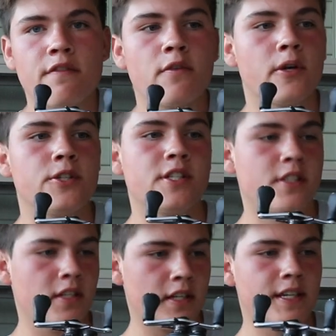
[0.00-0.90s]
for
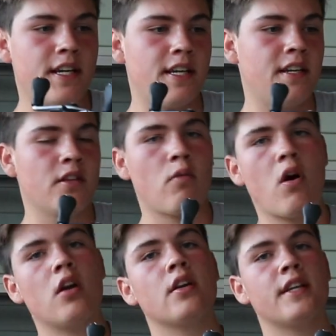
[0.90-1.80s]
just getting it in the water,